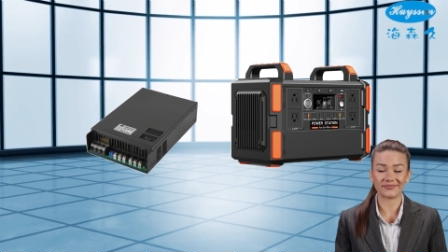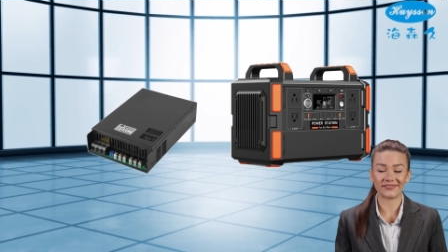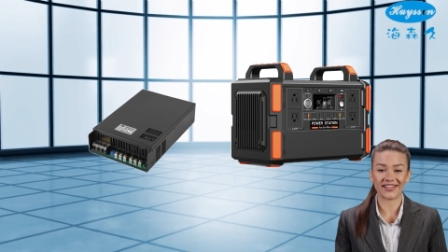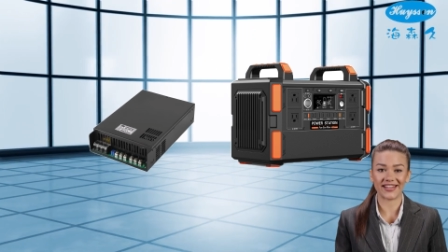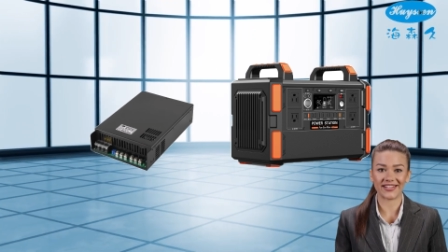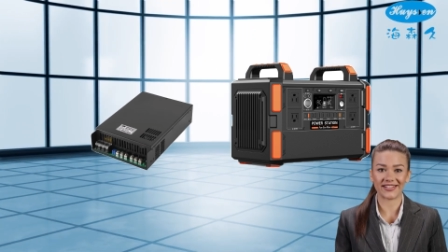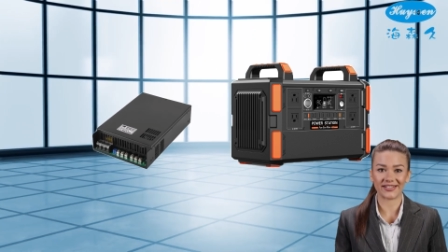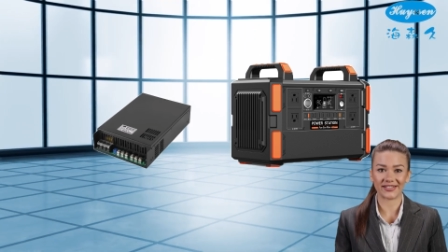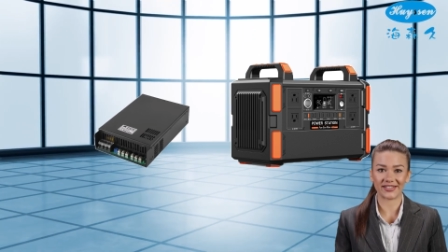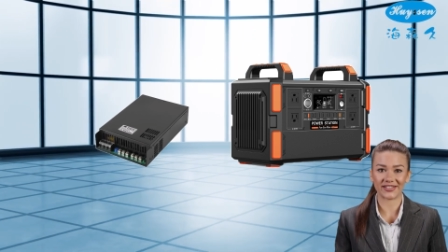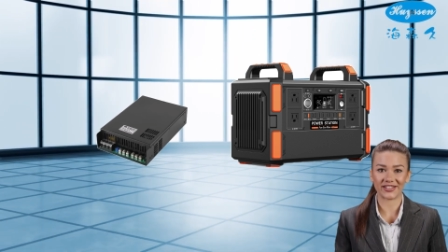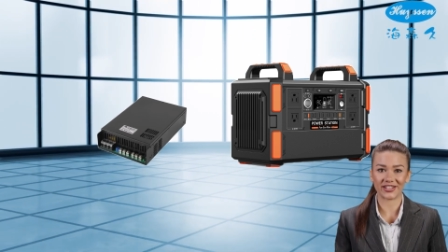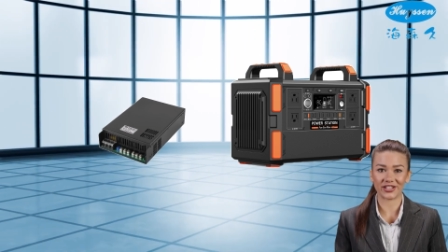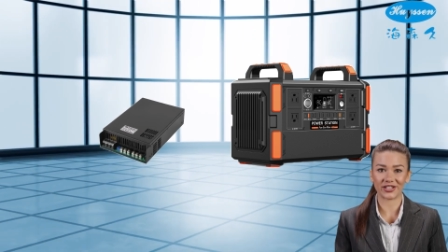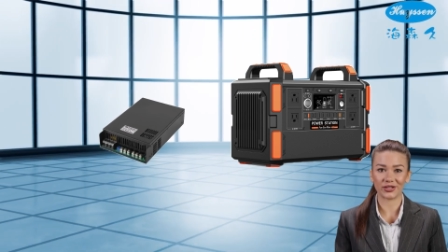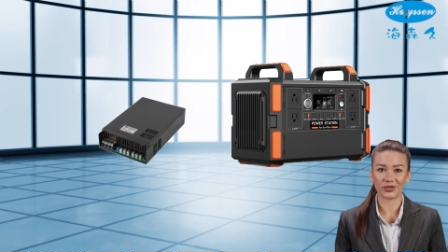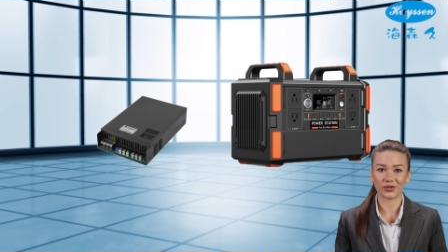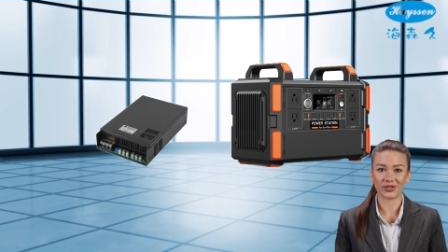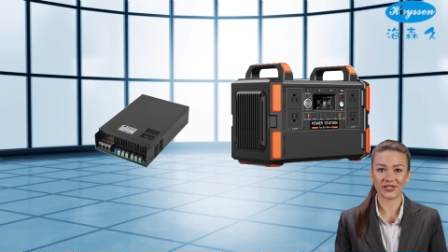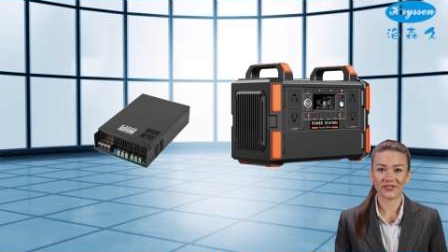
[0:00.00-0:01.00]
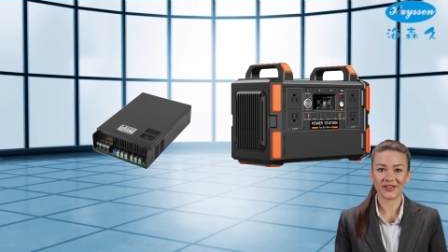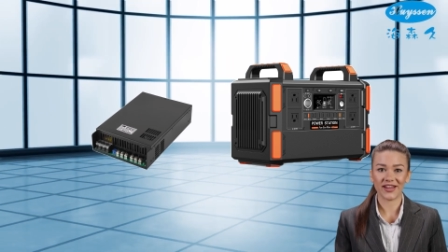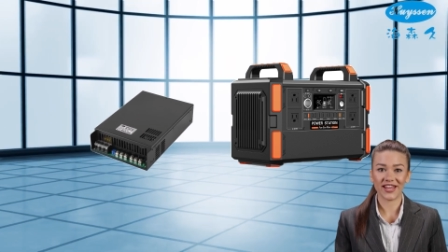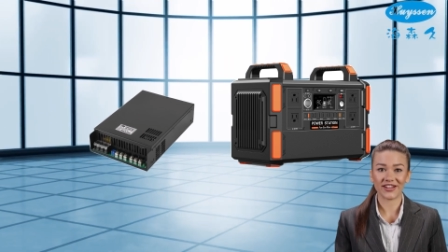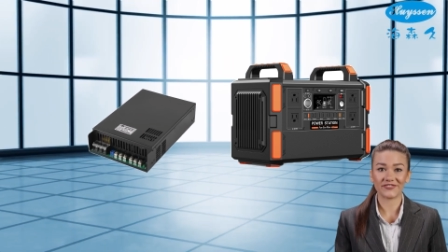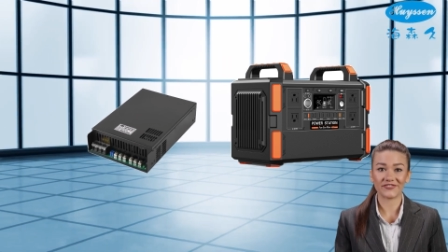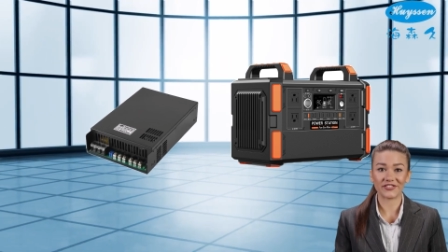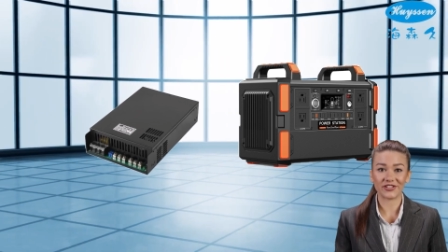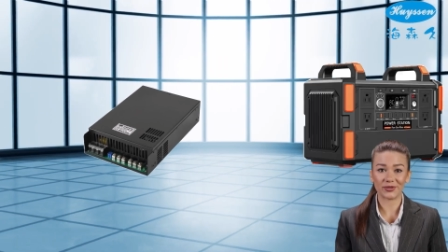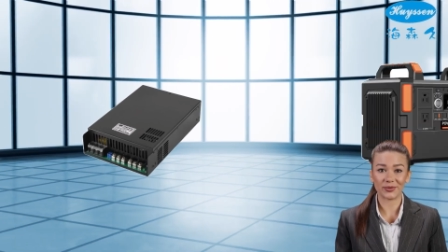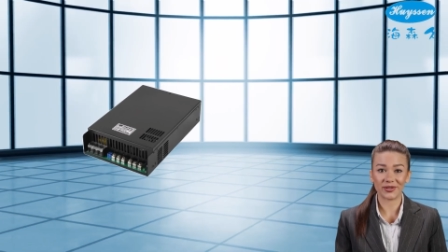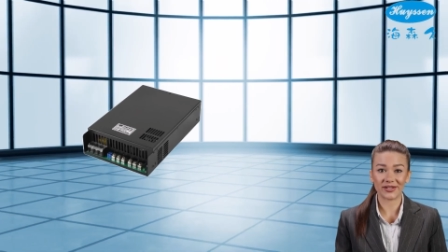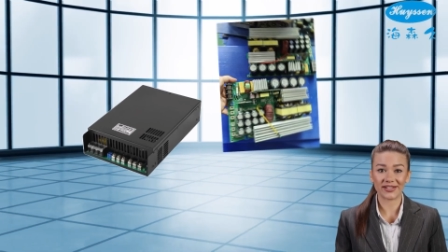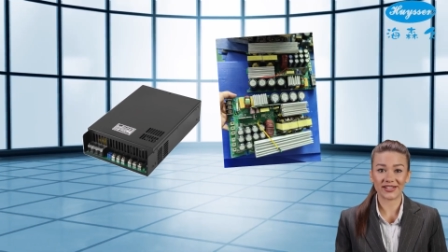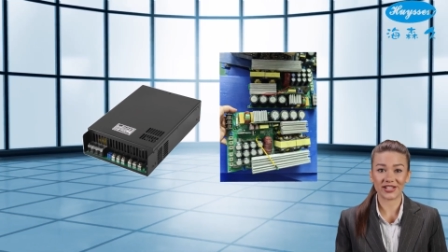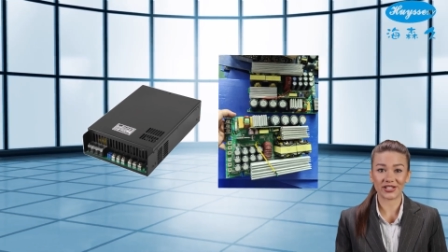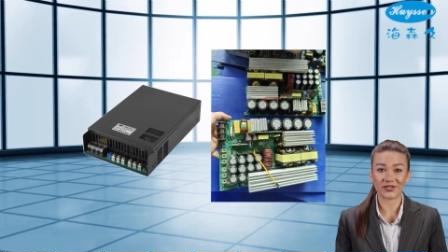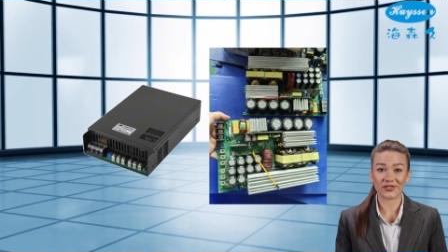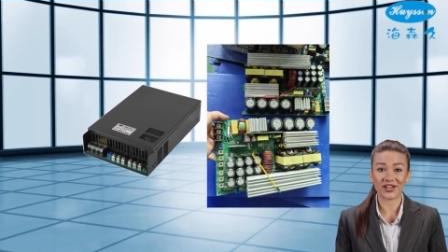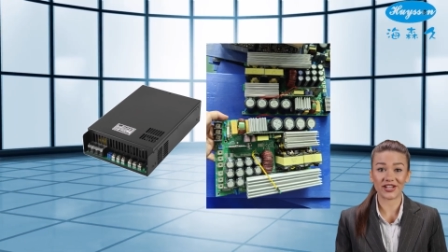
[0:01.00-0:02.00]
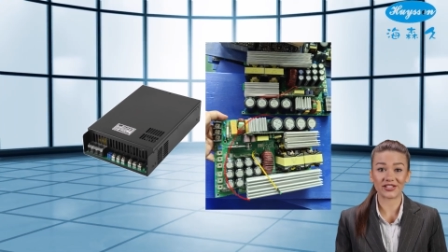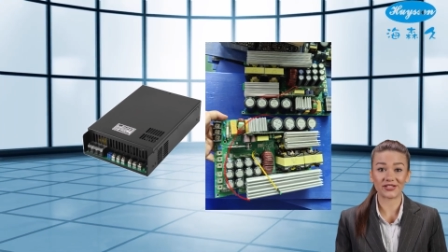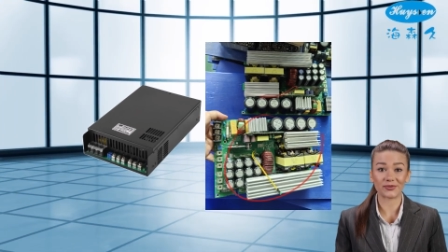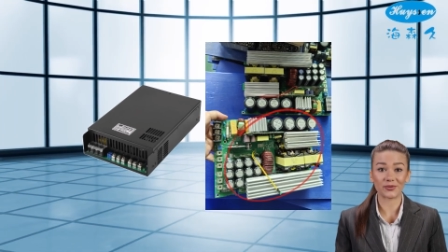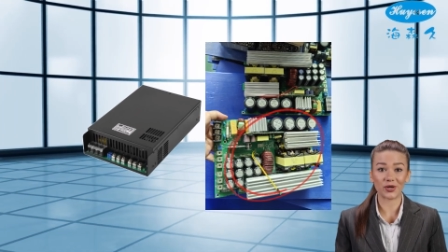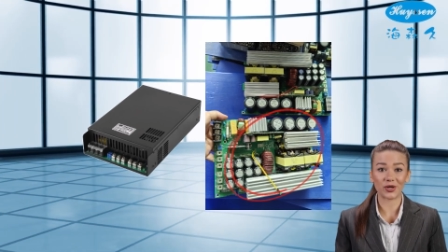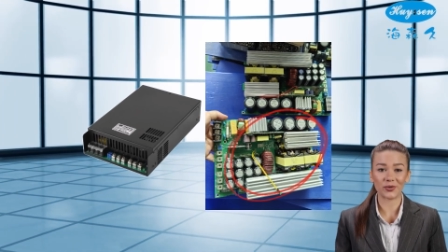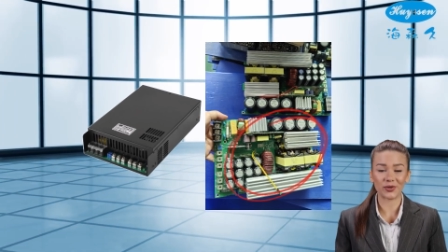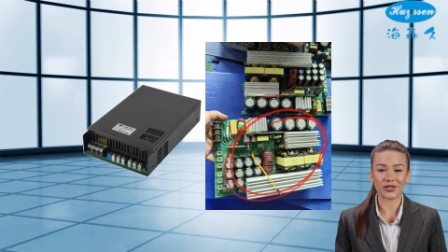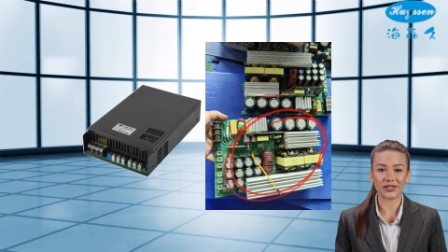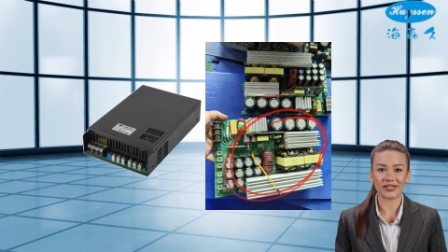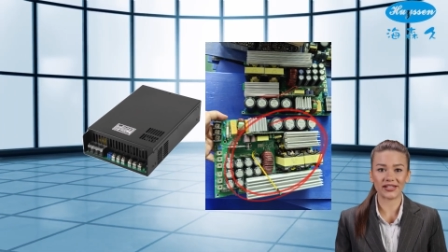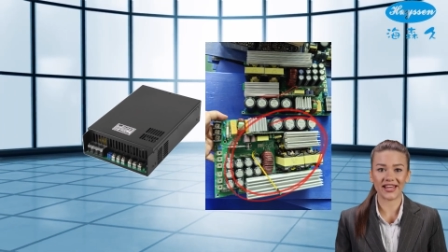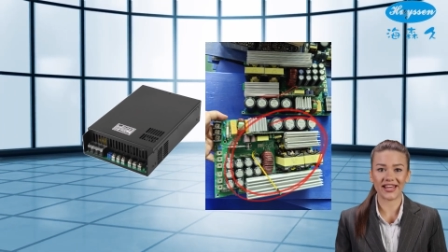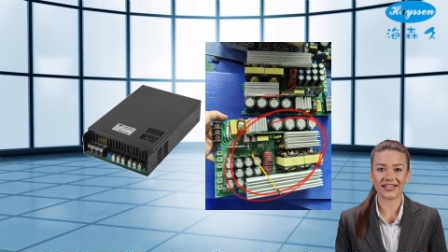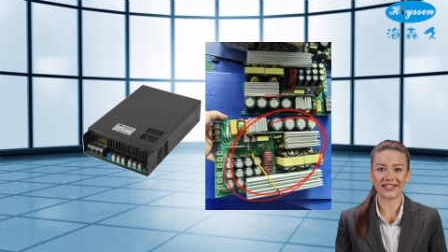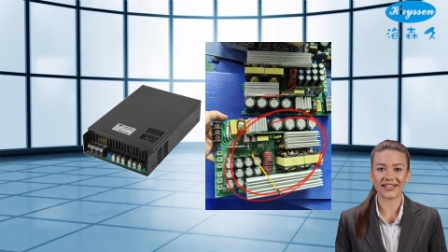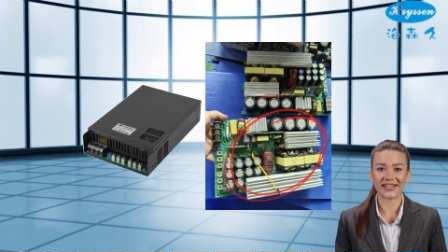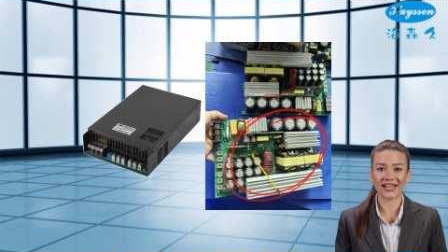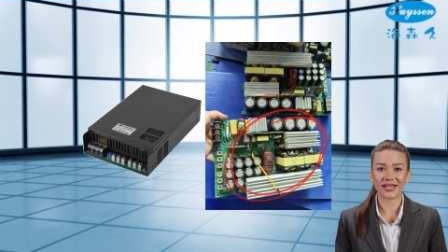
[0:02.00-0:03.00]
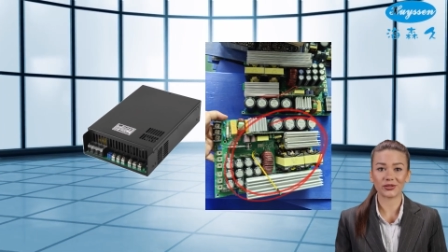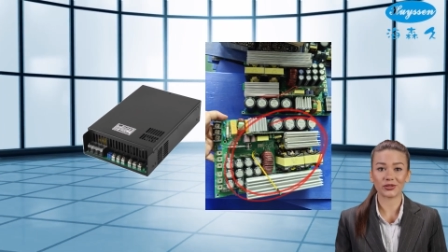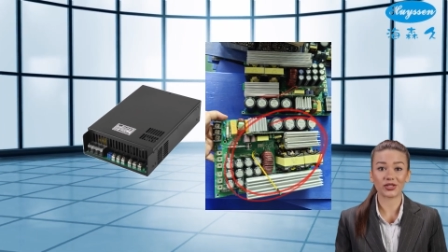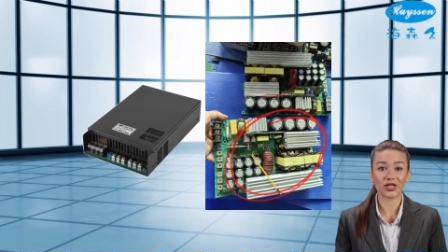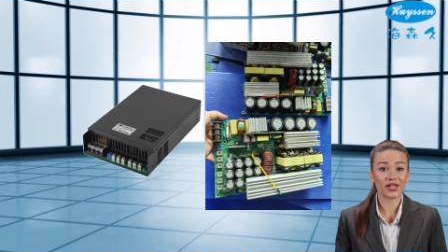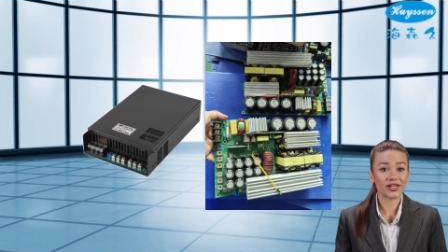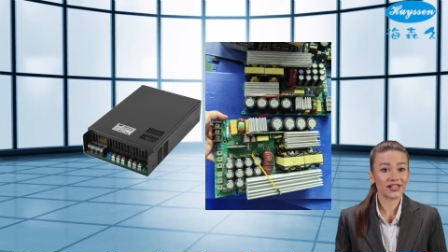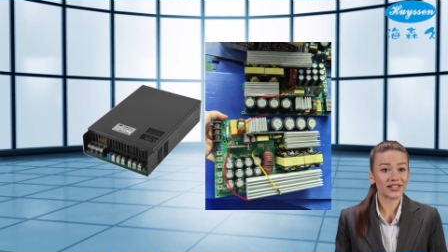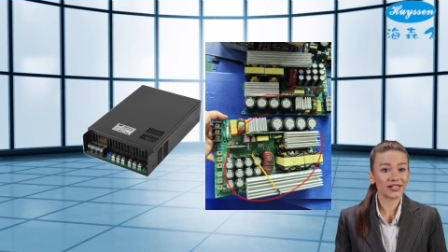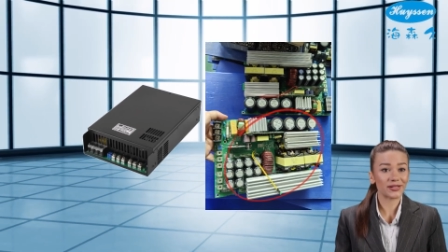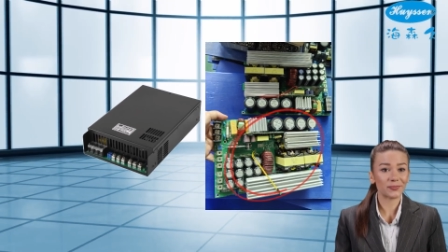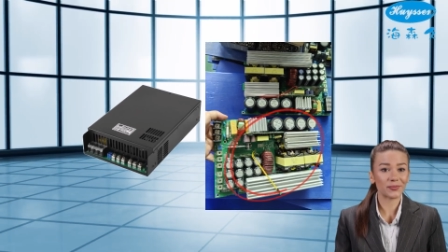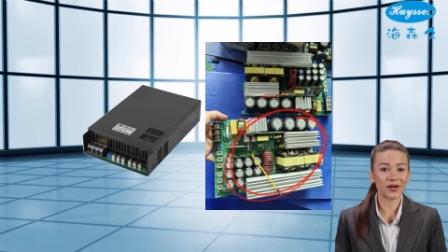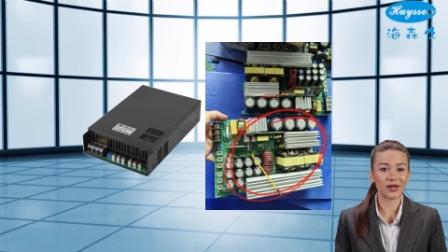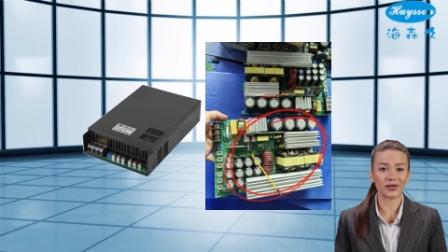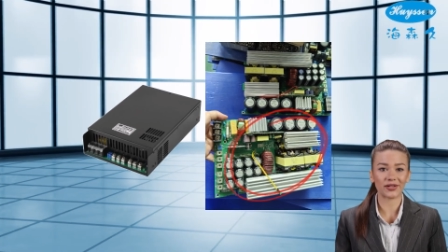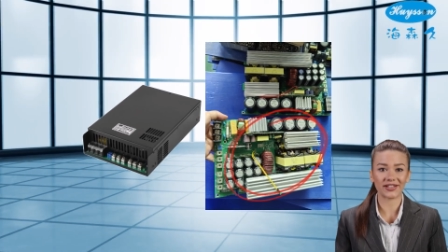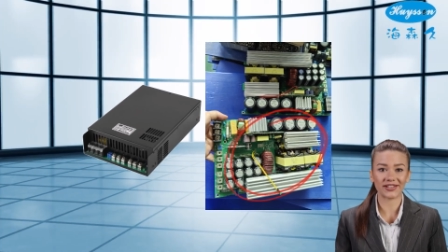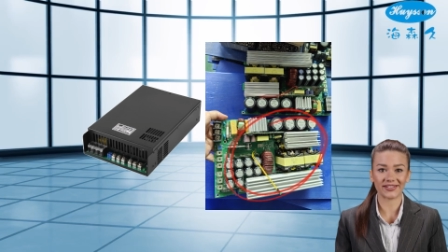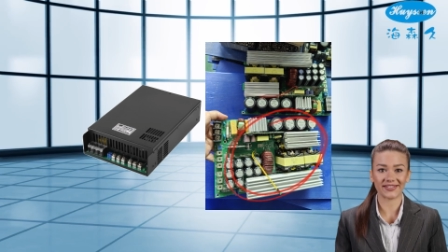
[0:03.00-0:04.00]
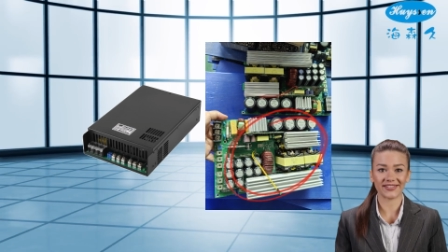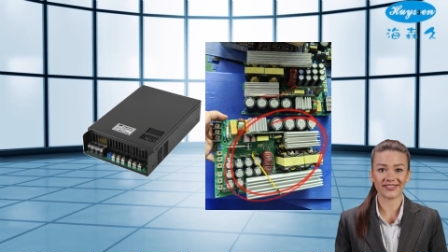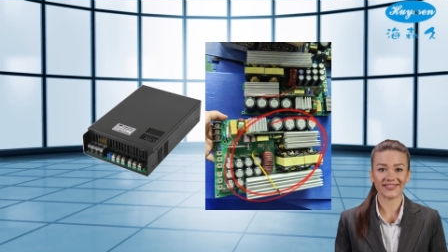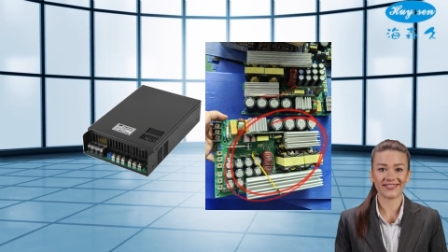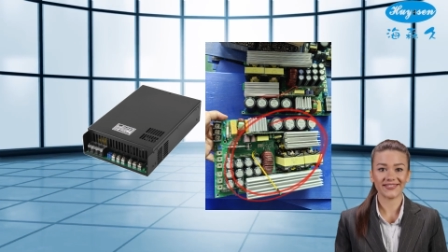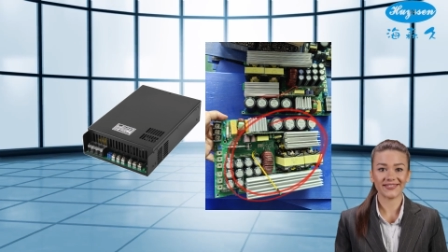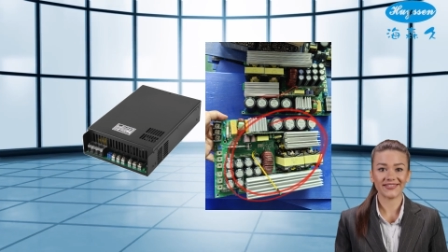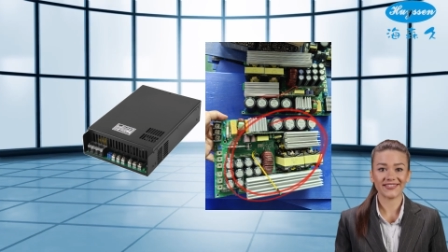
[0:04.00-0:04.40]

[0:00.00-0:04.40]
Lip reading: Thanks to the use of high-frequency transformers and electronic components,